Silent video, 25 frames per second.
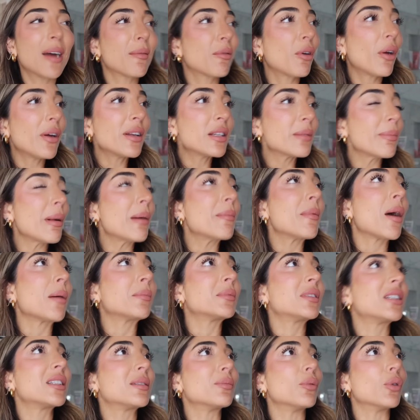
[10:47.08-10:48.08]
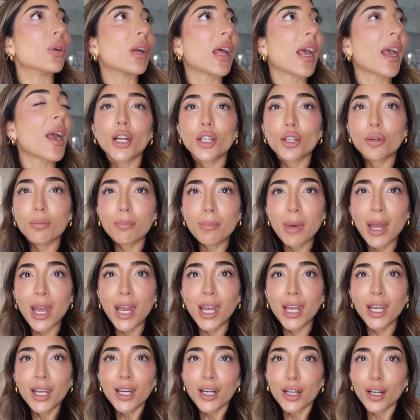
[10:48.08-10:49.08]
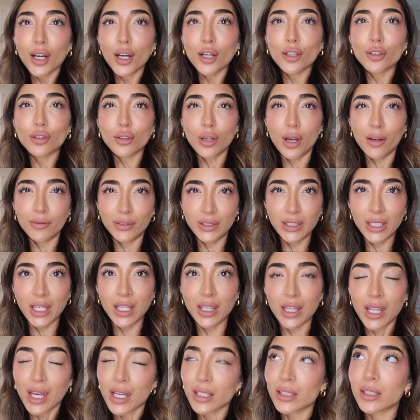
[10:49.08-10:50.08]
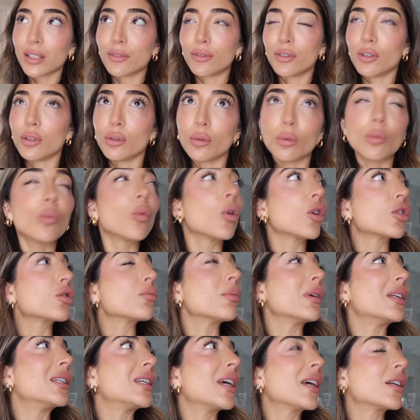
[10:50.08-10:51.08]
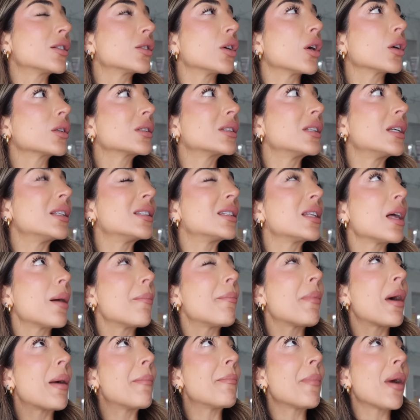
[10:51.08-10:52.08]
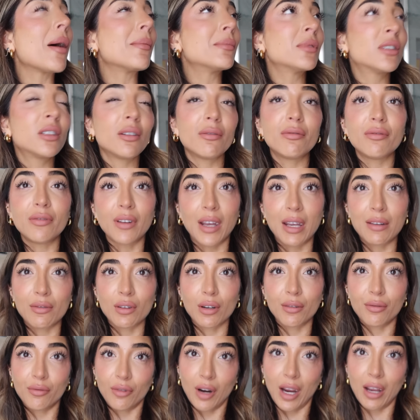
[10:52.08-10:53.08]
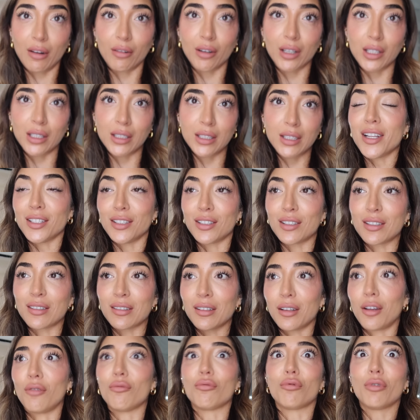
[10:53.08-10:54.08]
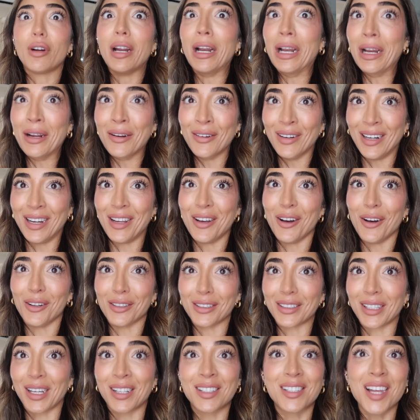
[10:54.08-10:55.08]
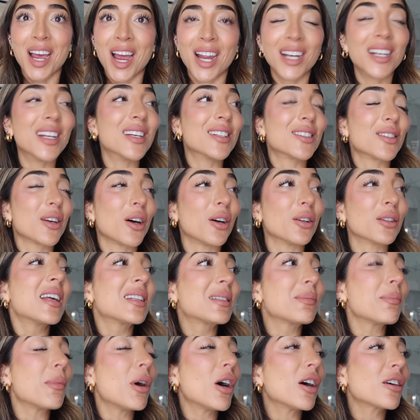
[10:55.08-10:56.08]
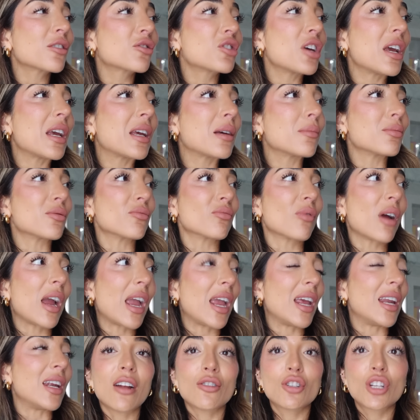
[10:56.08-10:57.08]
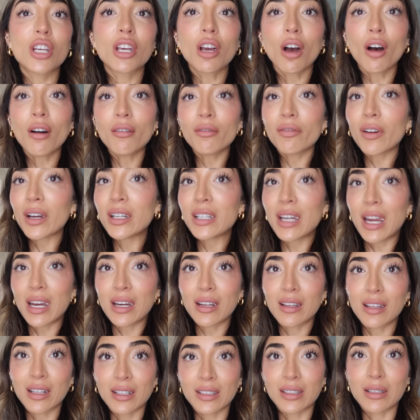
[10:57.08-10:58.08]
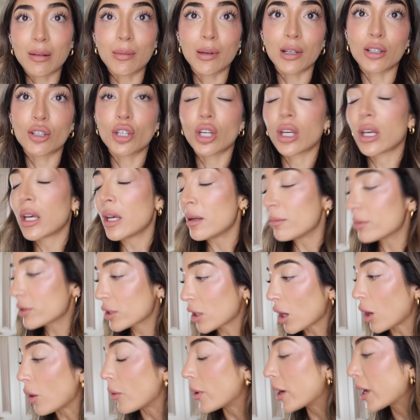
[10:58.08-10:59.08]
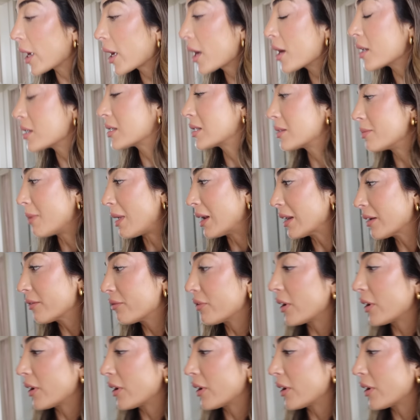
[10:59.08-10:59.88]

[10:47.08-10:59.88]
I'm going to my mum's this morning and you may have seen this if you watch my TikToks is that my mum's favorite fragrance is really really old like 10 years old it's Marc Jacobs Rain and she can't find anything similar she keeps going and smelling